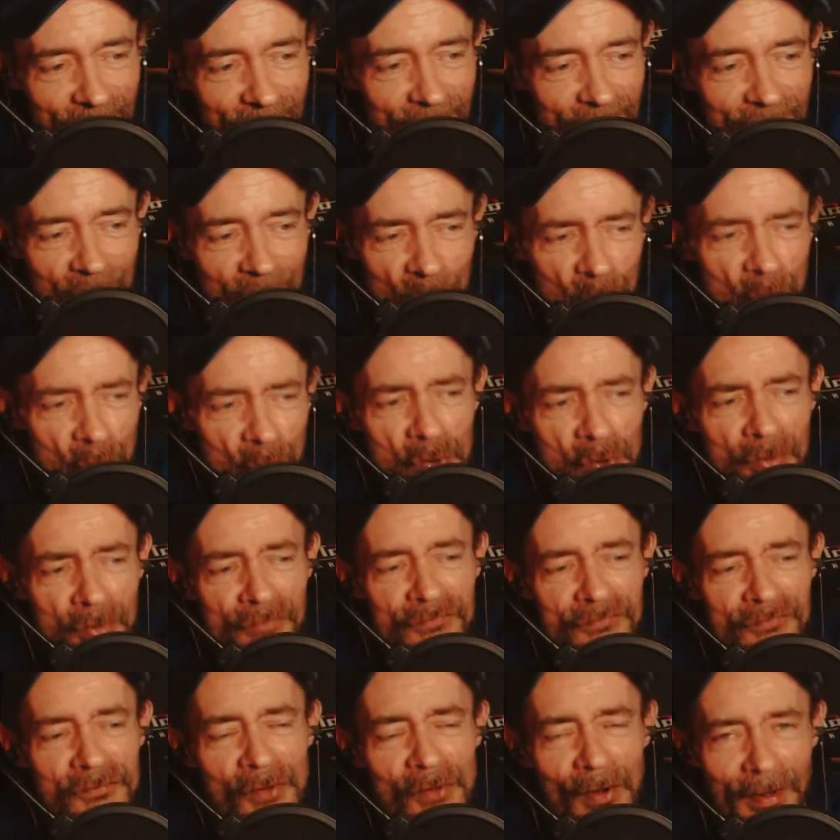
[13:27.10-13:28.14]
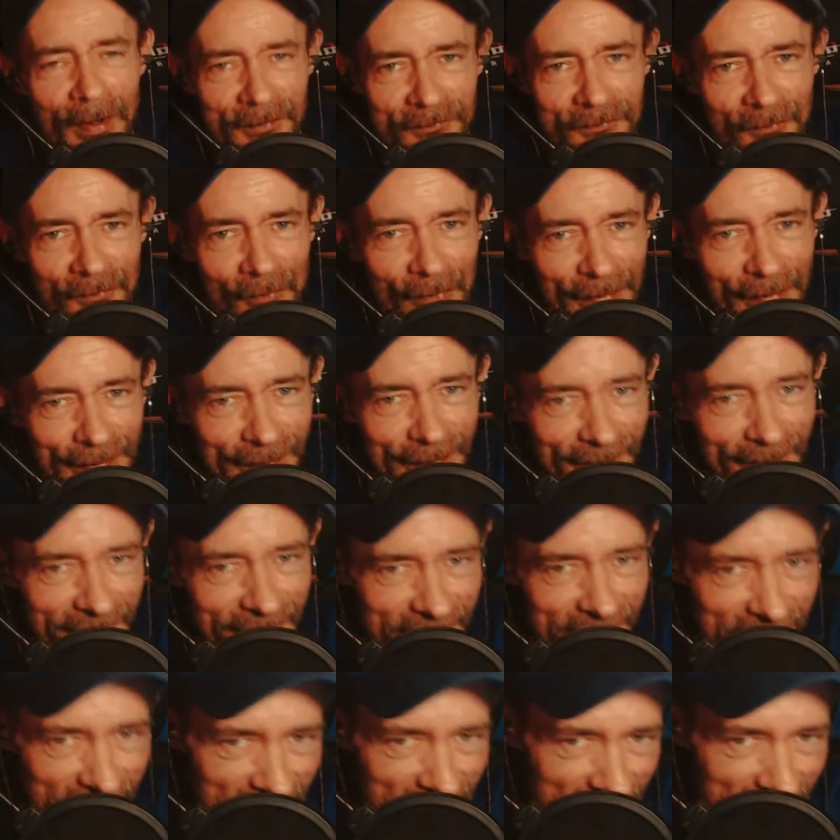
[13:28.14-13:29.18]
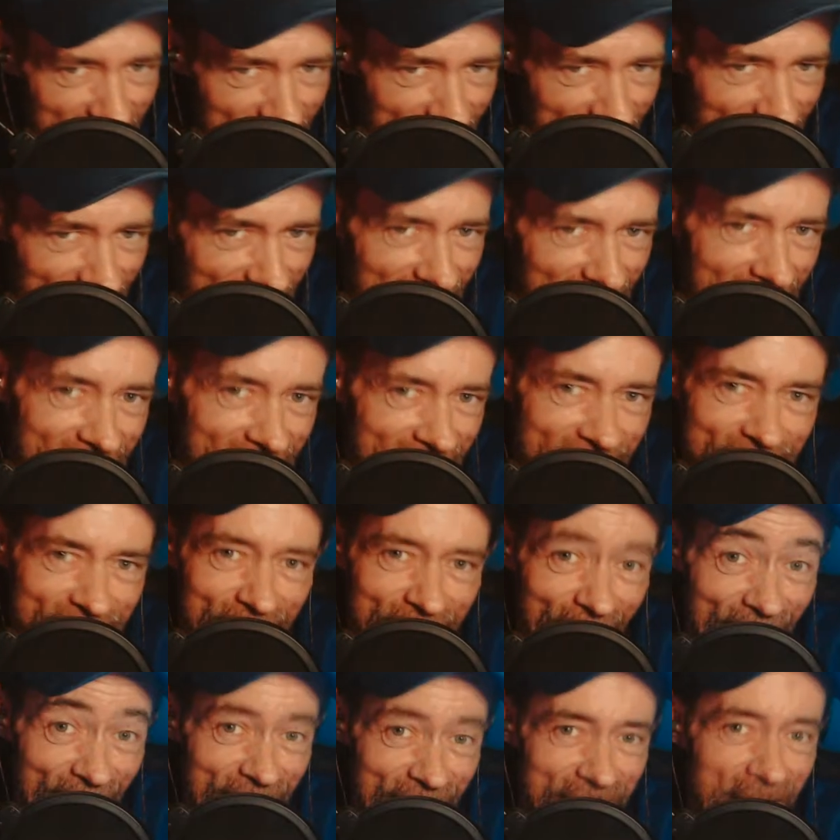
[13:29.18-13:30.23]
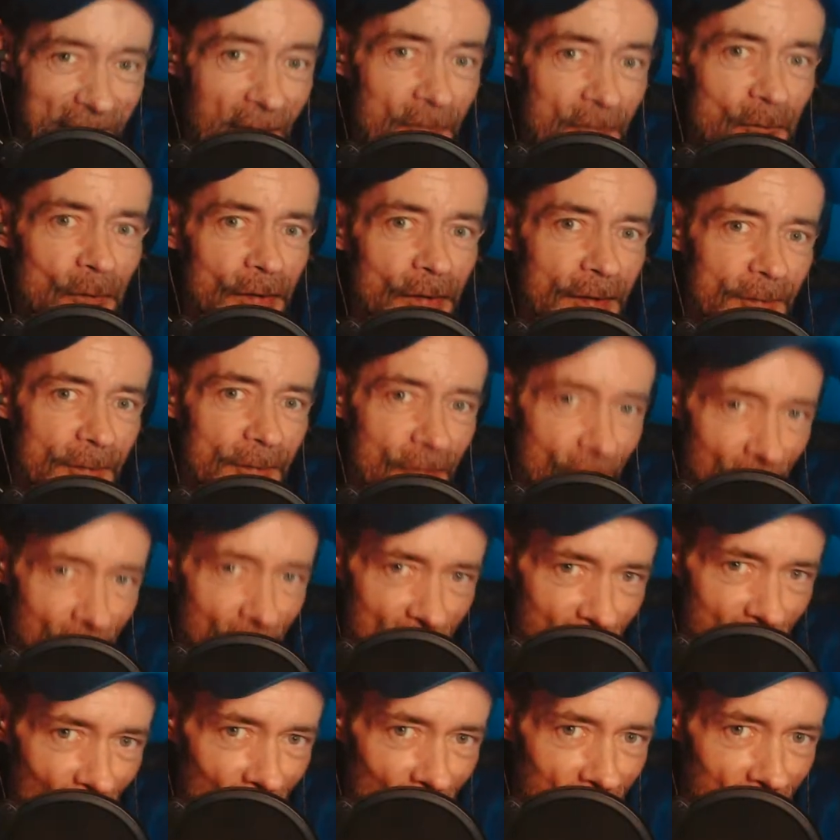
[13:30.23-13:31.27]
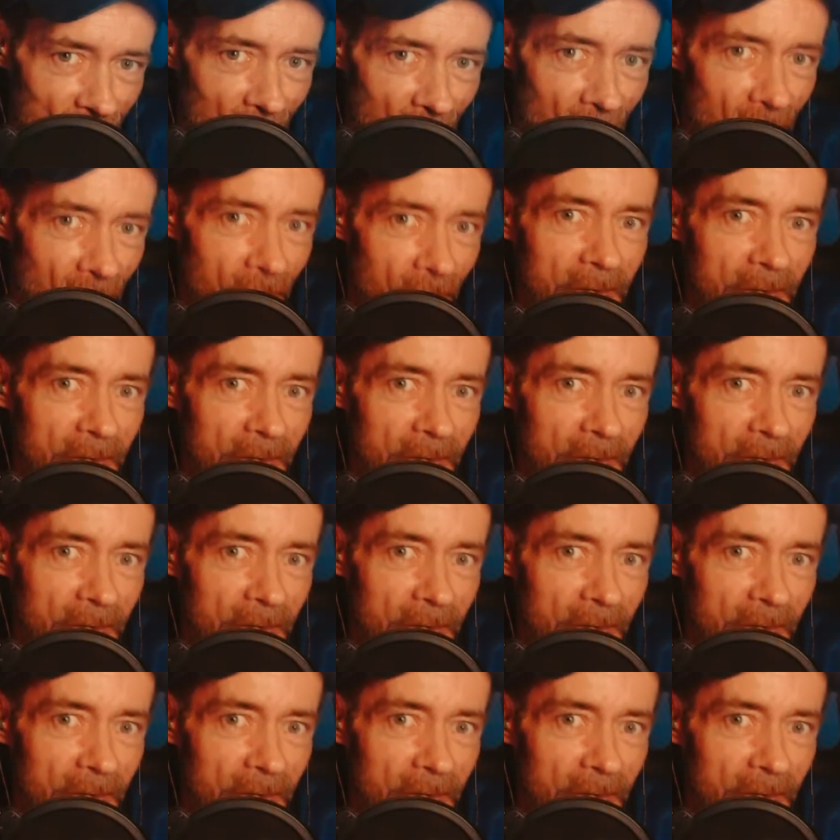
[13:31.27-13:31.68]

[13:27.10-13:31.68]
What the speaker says: Woo is not a toy, but it's definitely to be played with.